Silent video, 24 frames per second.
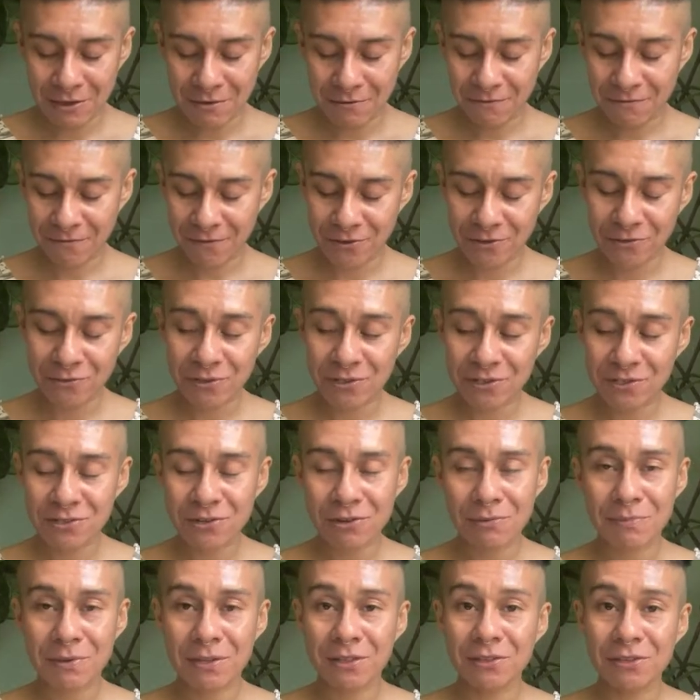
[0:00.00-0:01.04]
First, we're going to
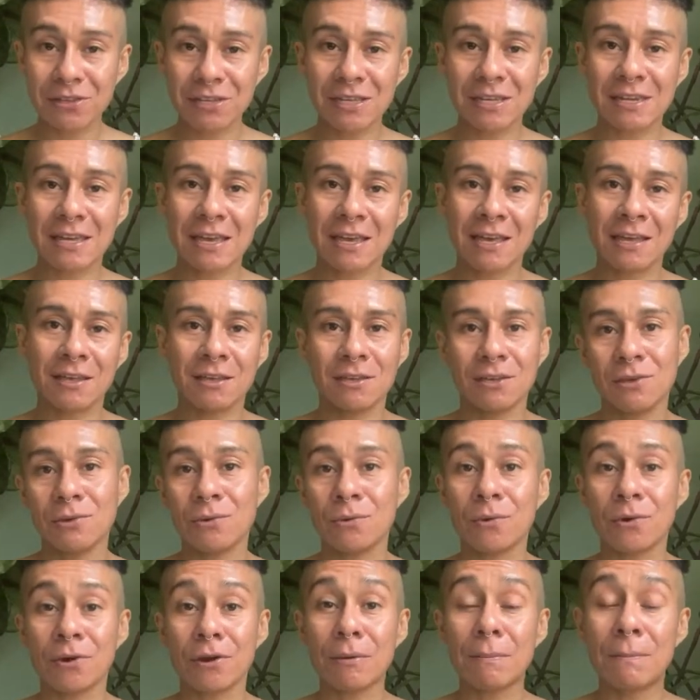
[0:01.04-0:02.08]
start by looking at
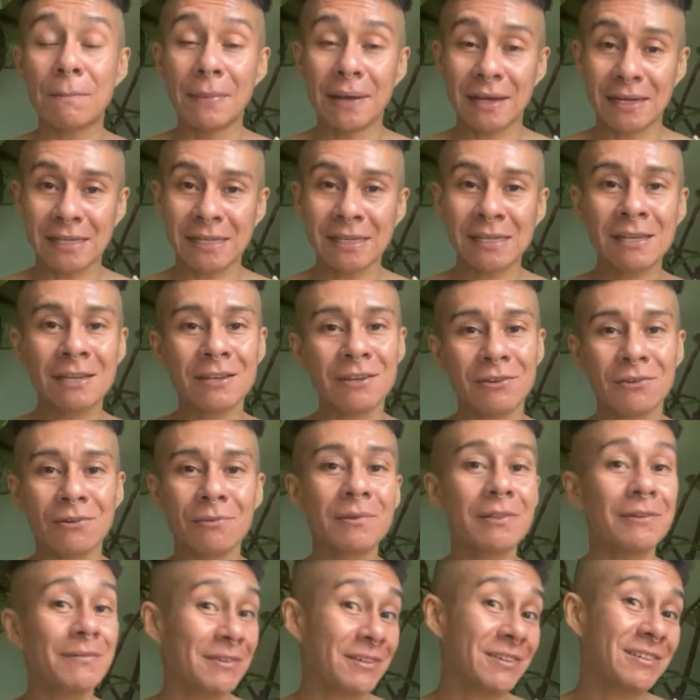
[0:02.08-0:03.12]
your money.
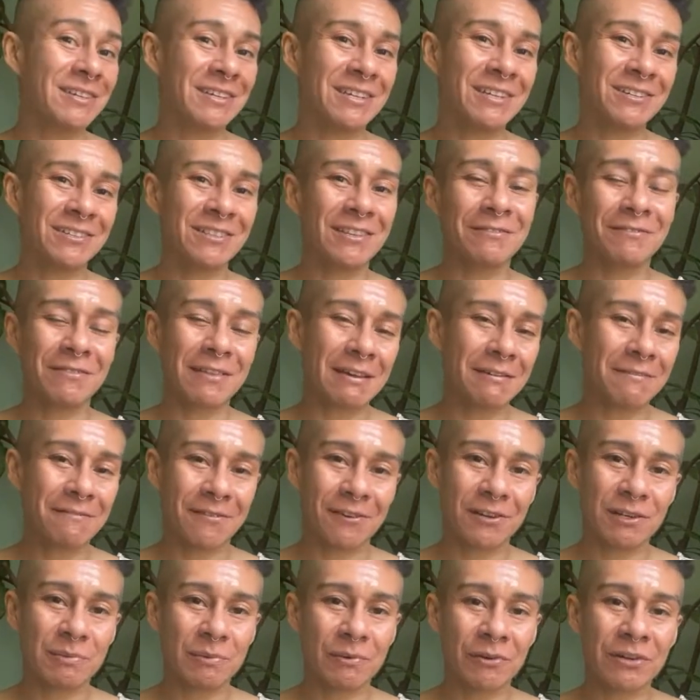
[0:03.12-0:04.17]
Normally, we look at your love life
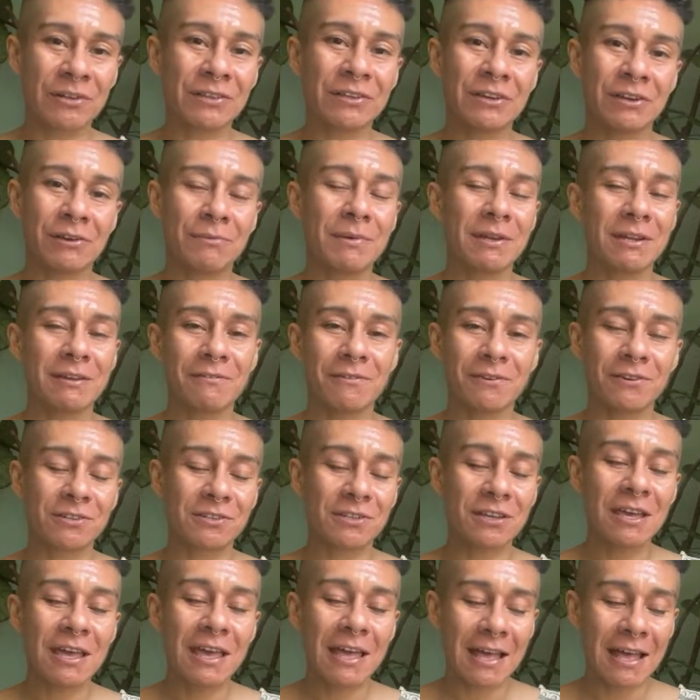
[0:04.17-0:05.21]
first, but we're going to look at your money first,
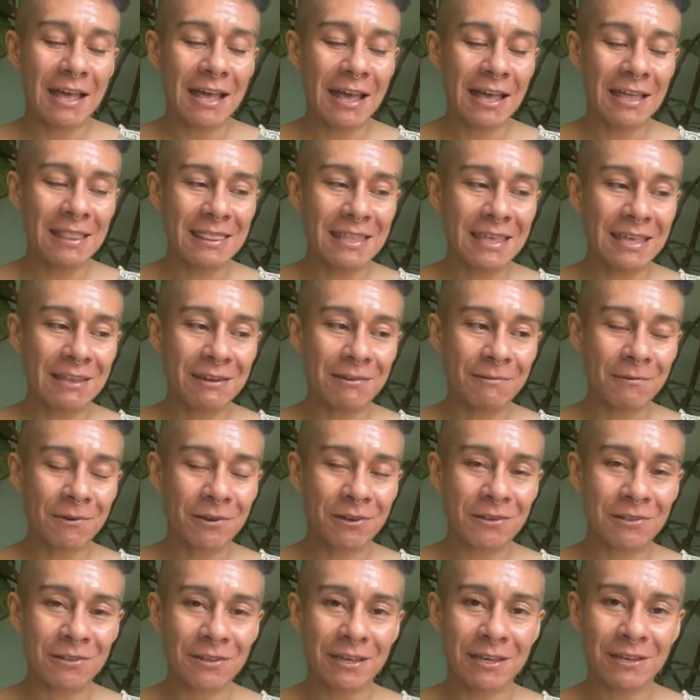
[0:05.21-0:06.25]
and then we're going
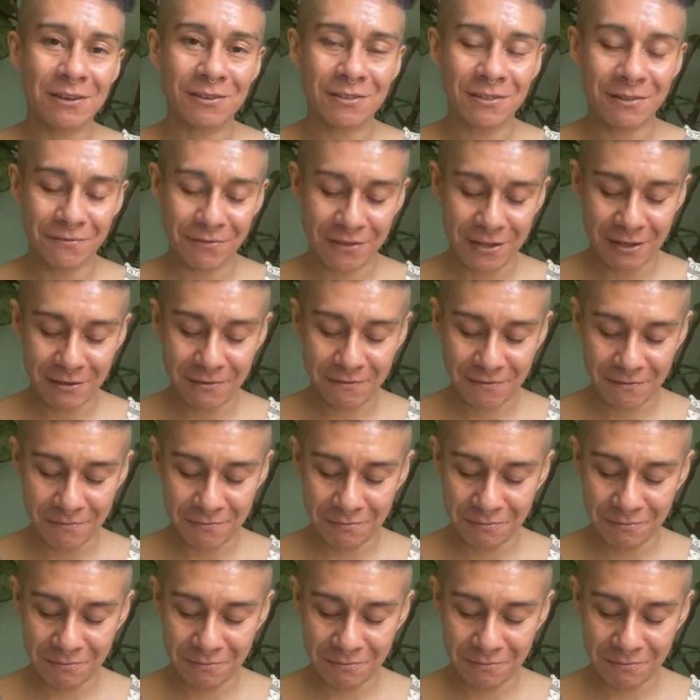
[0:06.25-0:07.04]
to look at your love life.